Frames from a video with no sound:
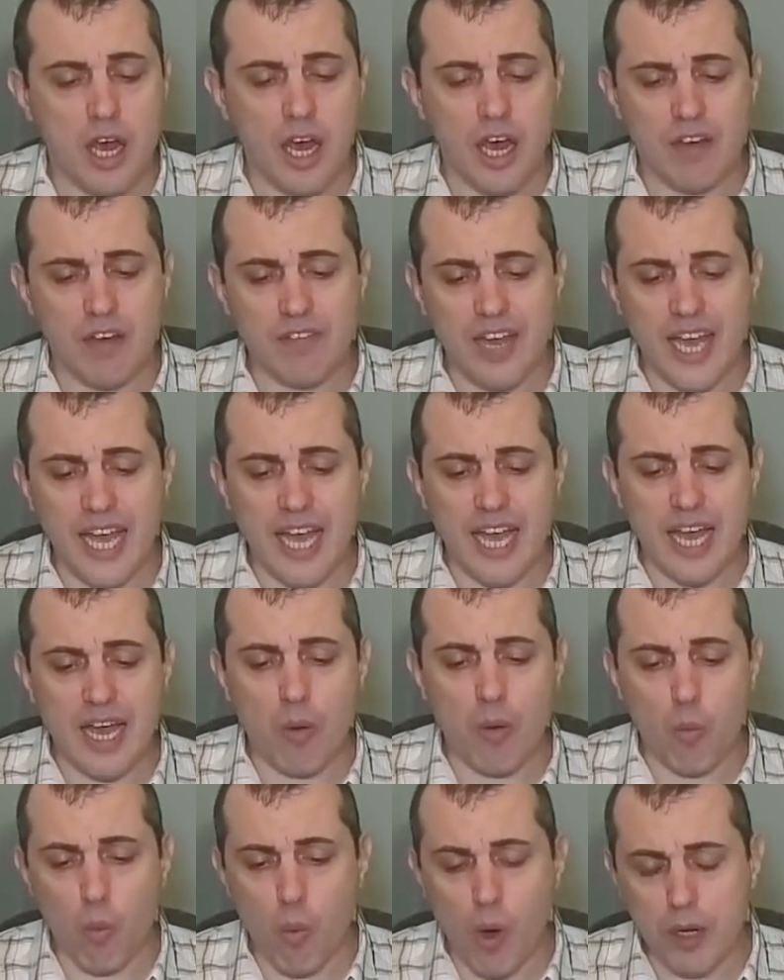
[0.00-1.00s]
of
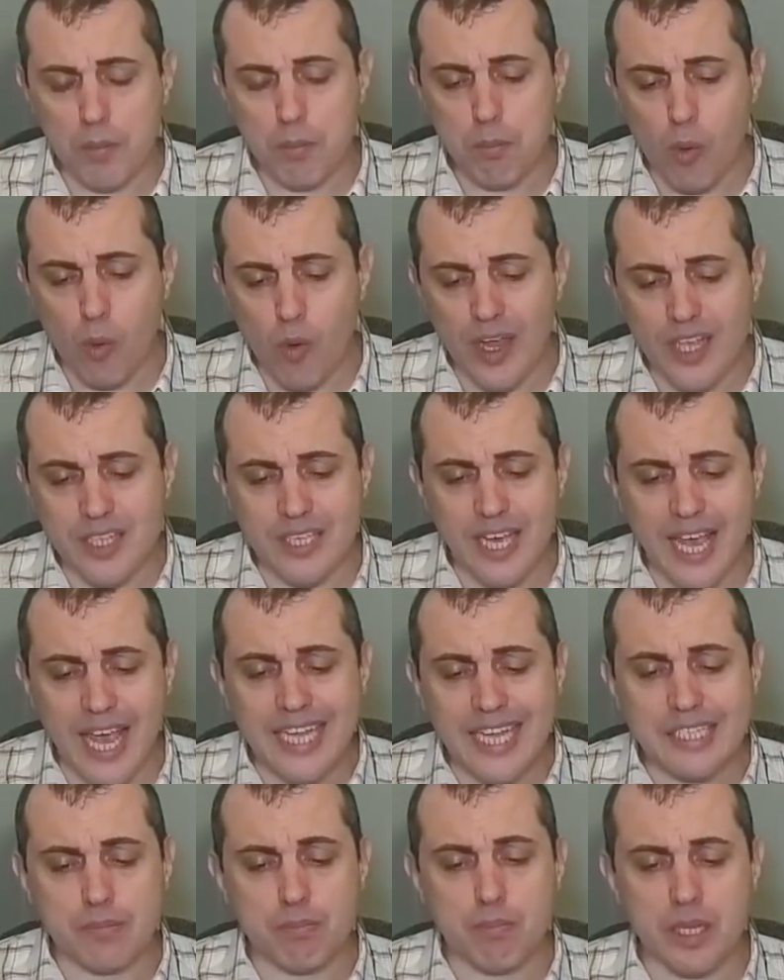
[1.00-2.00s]

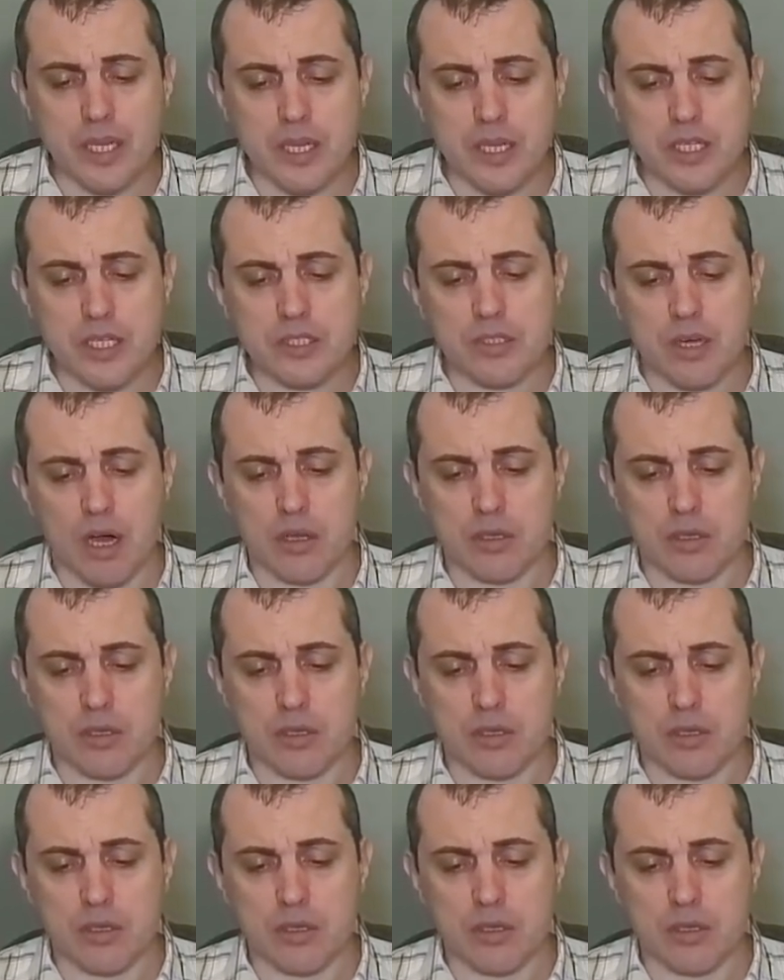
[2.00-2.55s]
$1.8 million